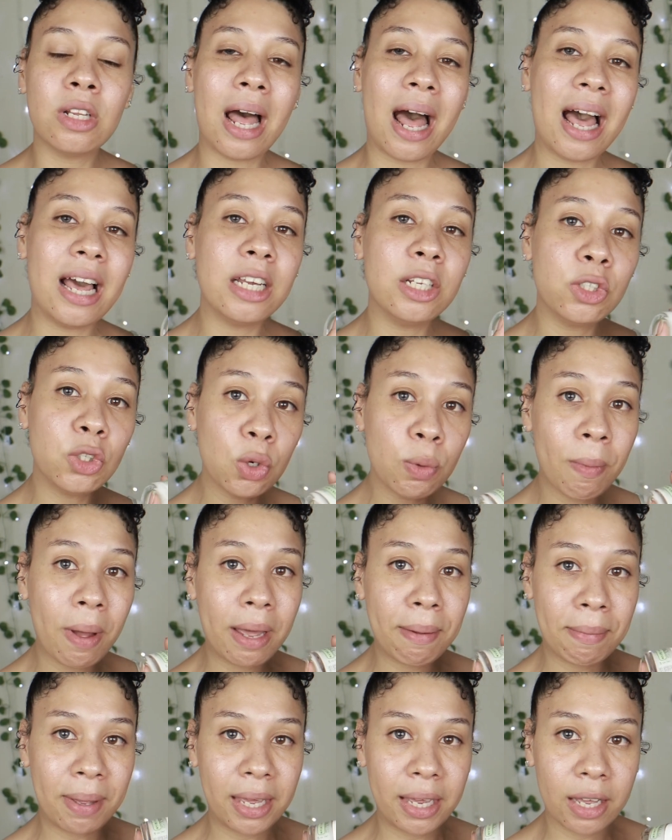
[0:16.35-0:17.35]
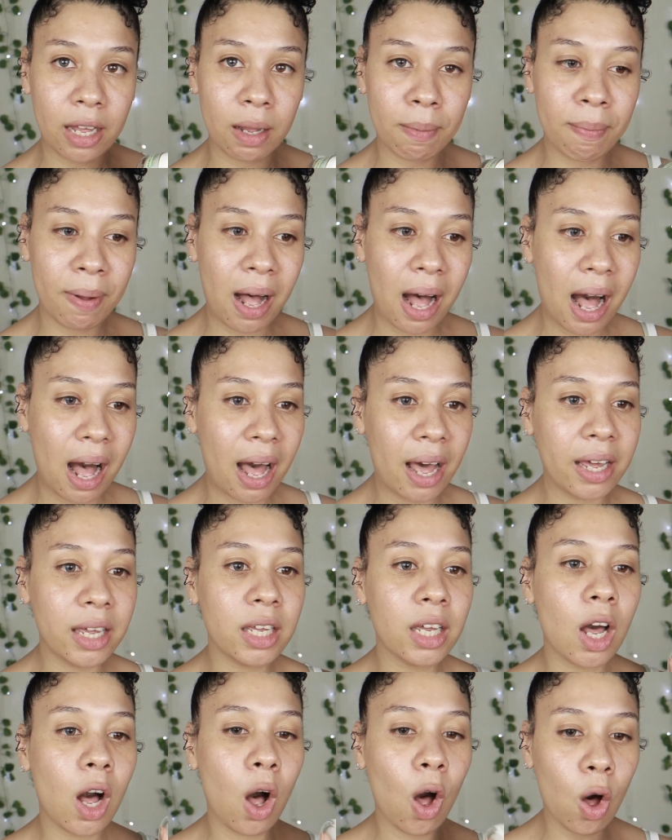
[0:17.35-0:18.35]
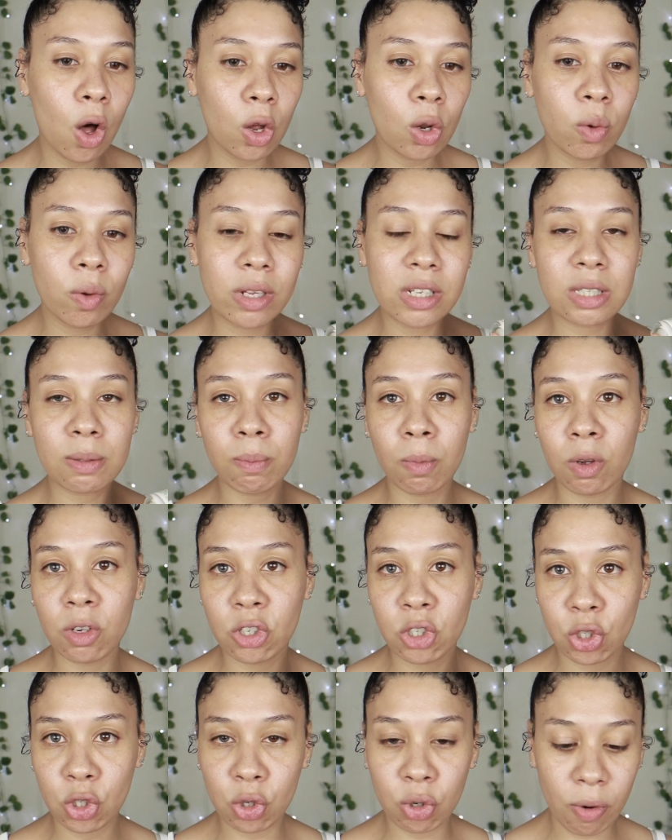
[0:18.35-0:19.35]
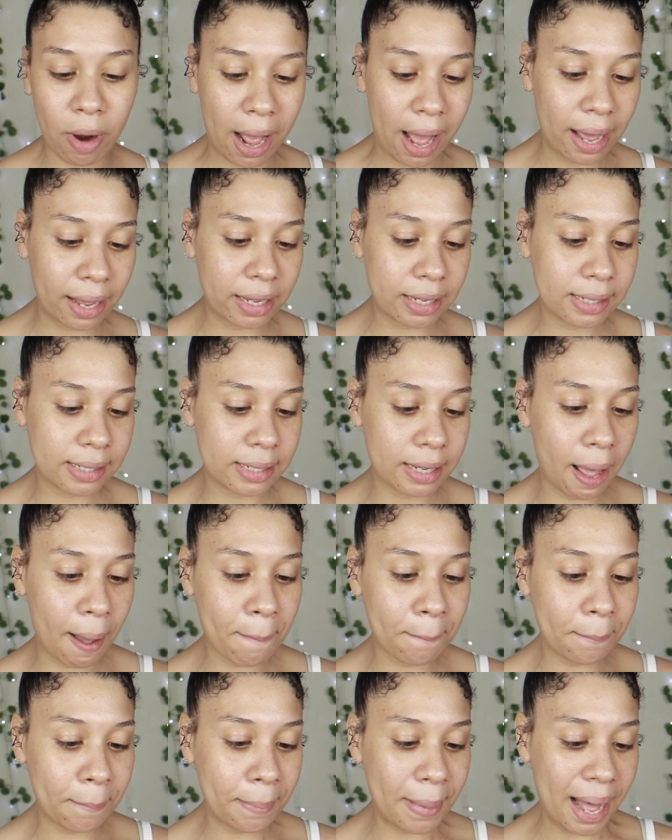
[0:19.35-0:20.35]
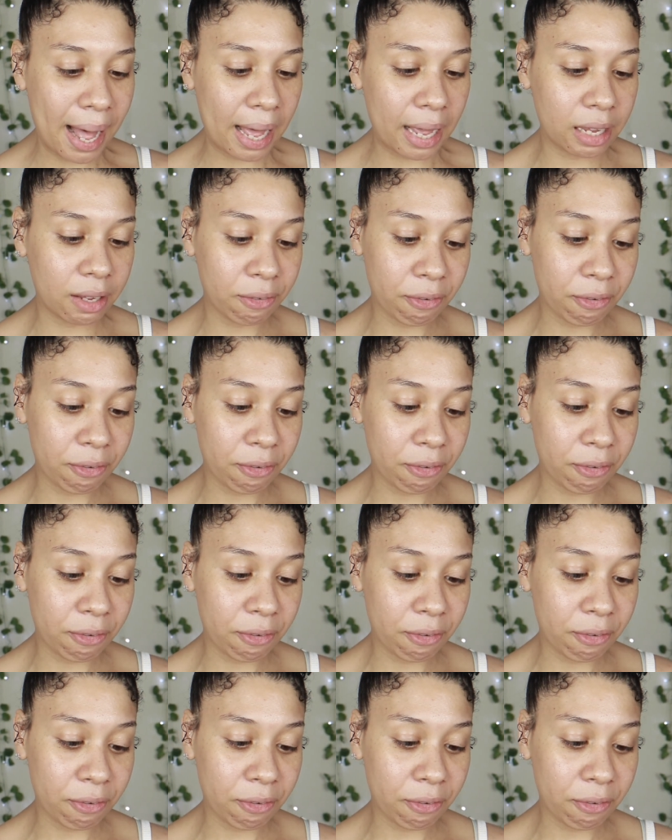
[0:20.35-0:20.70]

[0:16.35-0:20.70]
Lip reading: I do my makeup, I always moisturize my